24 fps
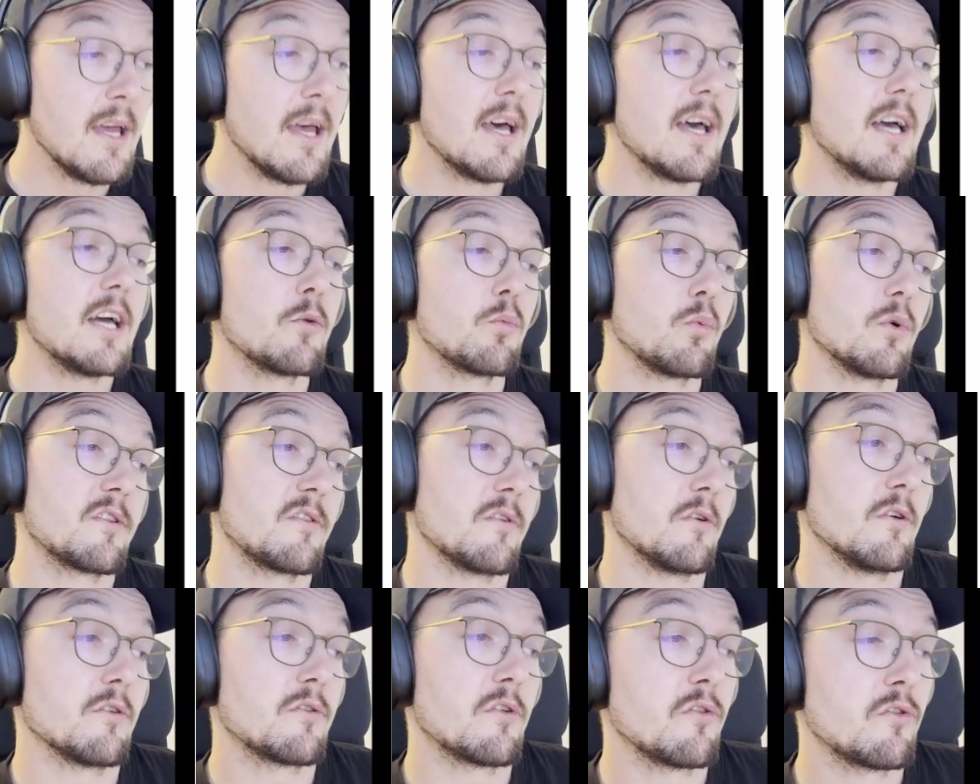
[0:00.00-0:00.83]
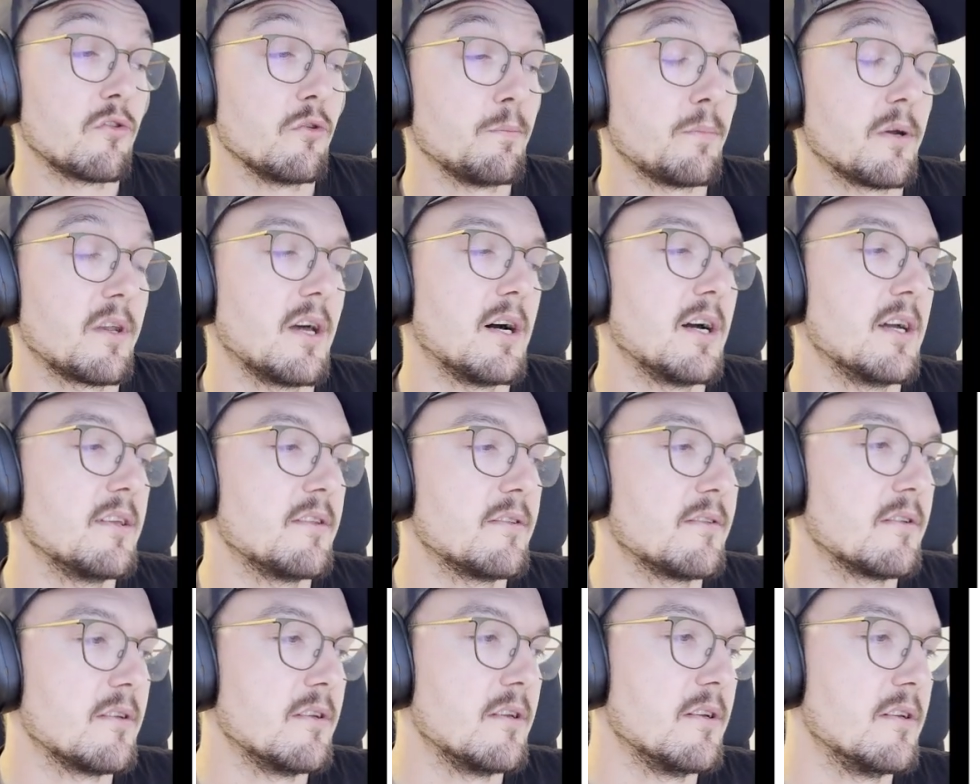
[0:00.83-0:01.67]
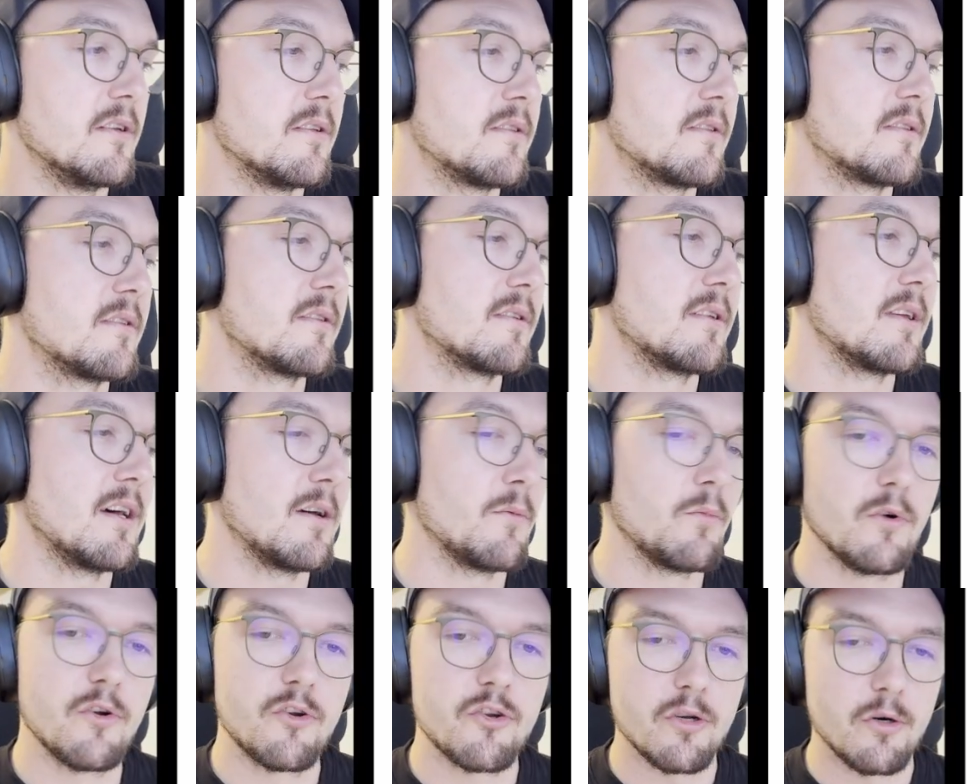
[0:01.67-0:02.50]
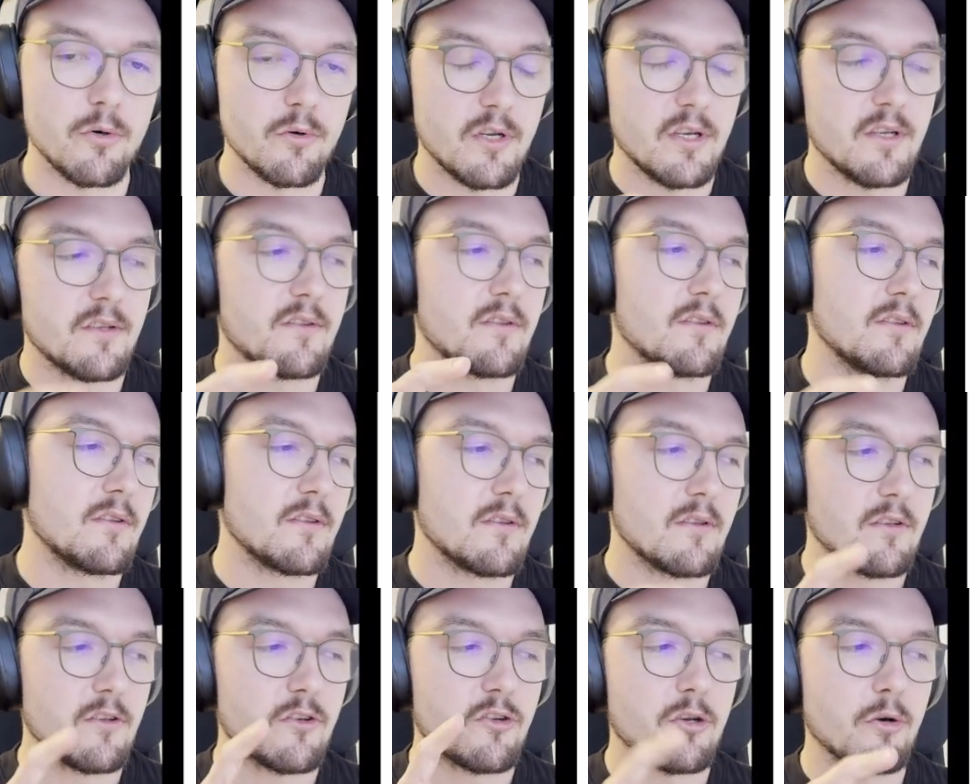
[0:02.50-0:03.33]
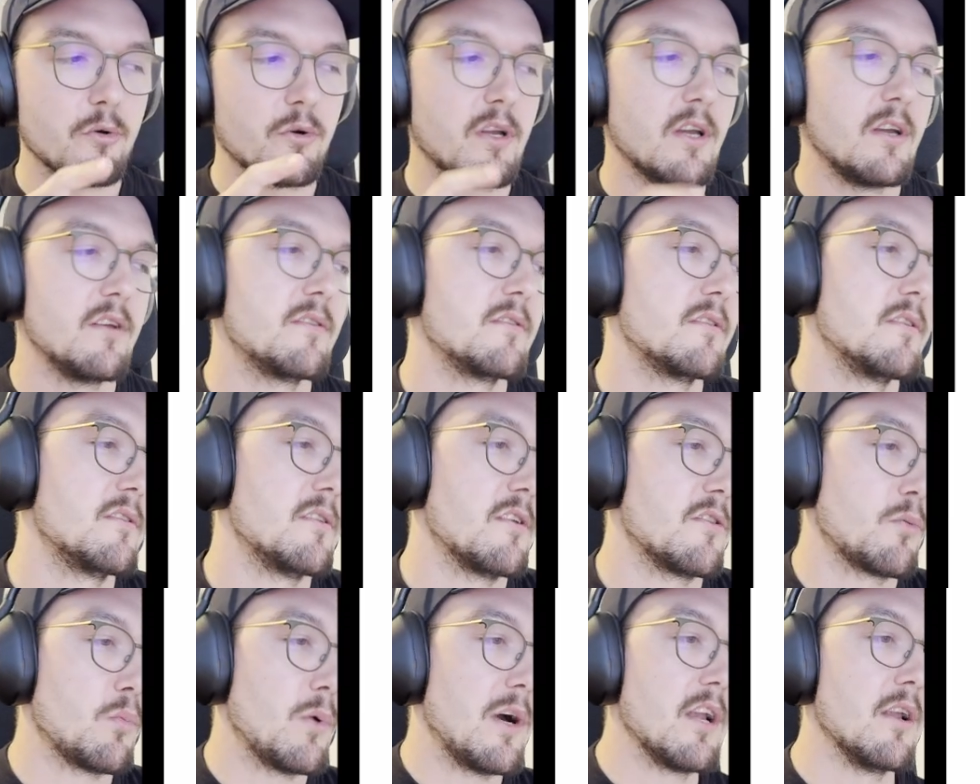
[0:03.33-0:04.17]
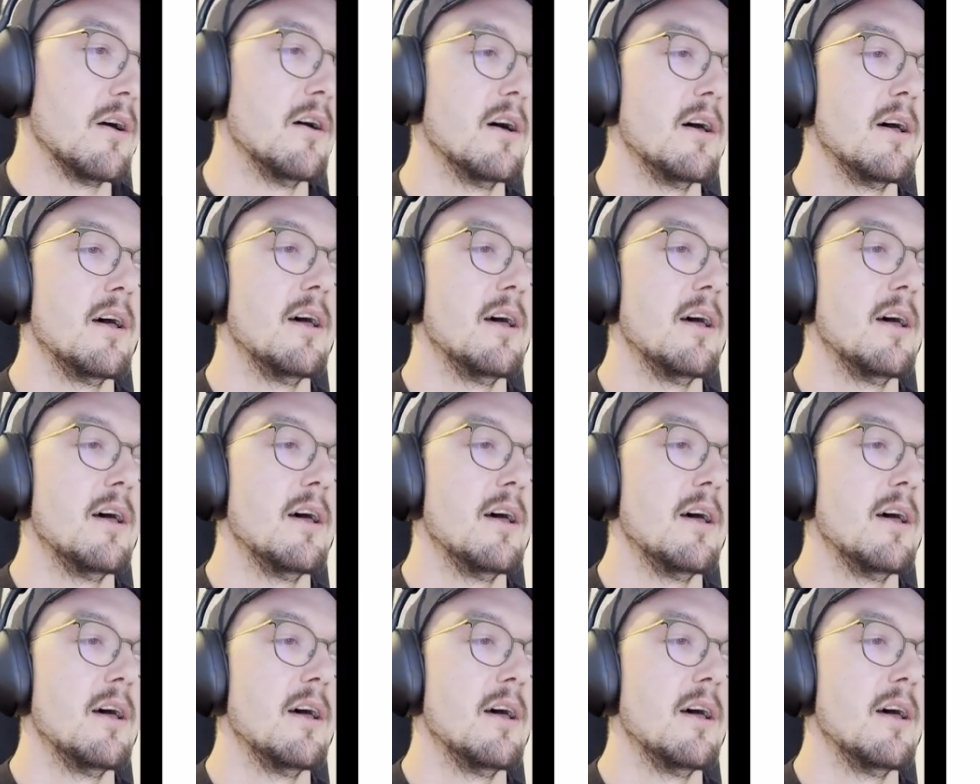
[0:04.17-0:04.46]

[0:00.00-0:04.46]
And what's also super nice is, I will showcase this as well,